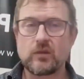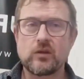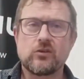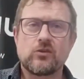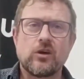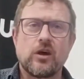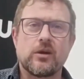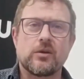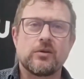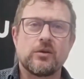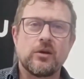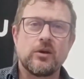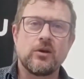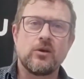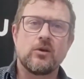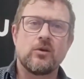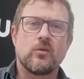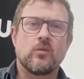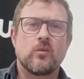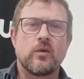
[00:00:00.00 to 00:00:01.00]
So,
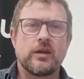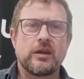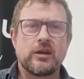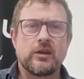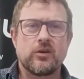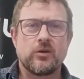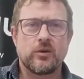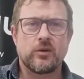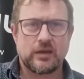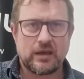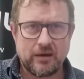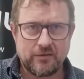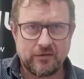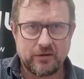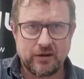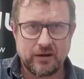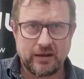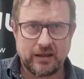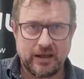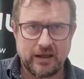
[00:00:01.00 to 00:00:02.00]
when are you
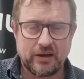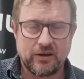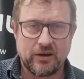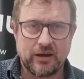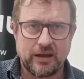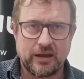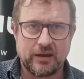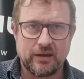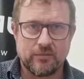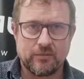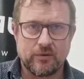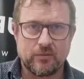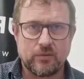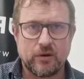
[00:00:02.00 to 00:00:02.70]
given an NIE number?